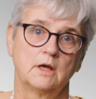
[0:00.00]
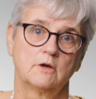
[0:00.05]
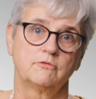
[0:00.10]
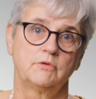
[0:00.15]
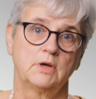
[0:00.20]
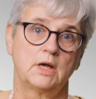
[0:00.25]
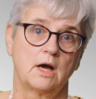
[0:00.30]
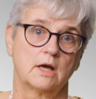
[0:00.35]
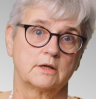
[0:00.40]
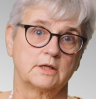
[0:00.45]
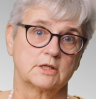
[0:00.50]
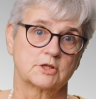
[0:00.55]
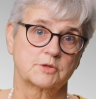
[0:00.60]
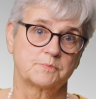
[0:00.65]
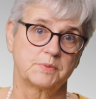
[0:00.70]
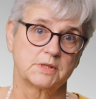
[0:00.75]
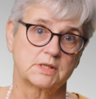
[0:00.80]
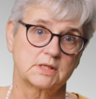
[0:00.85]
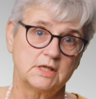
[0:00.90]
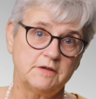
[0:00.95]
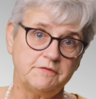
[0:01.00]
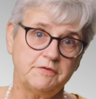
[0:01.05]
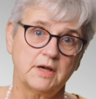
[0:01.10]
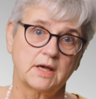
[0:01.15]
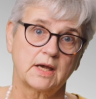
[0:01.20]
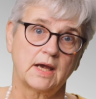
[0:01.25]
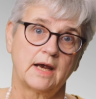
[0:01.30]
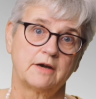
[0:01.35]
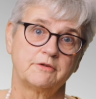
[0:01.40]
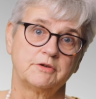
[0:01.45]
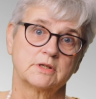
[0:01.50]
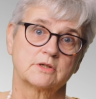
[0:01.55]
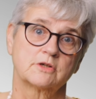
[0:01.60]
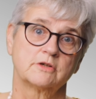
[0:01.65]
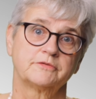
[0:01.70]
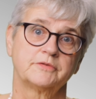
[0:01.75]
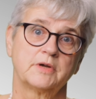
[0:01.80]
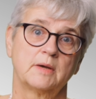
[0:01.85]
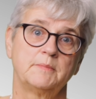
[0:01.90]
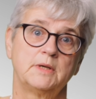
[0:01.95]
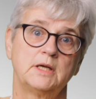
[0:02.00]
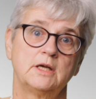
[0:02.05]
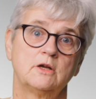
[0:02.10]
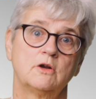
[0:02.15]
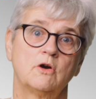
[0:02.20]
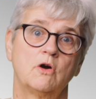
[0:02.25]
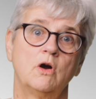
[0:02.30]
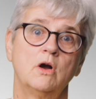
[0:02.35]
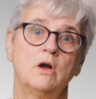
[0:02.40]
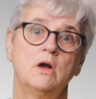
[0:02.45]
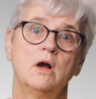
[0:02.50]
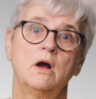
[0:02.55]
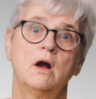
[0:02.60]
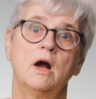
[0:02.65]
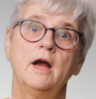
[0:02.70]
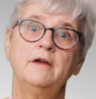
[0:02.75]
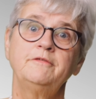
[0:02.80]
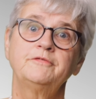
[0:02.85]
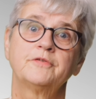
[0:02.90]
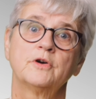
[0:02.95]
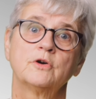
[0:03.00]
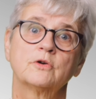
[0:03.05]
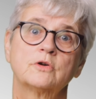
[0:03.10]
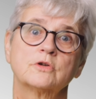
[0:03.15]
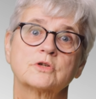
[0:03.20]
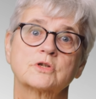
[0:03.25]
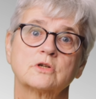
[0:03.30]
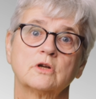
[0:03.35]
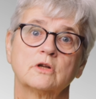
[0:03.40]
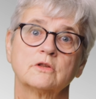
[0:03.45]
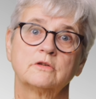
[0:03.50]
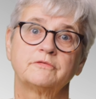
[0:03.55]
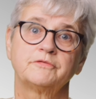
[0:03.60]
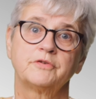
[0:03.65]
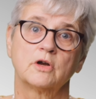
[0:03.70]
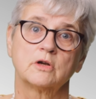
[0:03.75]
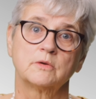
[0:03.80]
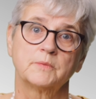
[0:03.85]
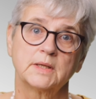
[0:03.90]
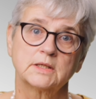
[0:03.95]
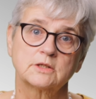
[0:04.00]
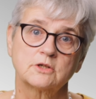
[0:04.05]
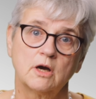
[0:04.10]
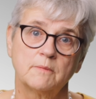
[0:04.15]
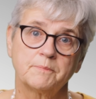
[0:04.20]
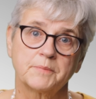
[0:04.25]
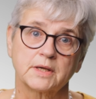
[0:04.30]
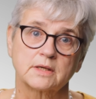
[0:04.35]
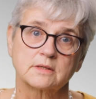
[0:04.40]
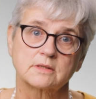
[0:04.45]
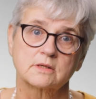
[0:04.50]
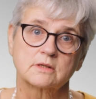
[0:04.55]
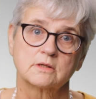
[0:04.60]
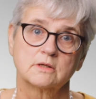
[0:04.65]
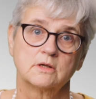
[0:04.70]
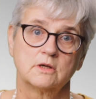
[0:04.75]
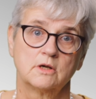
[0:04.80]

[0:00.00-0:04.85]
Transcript: Regarding specific areas of family law, I focused on the following topics.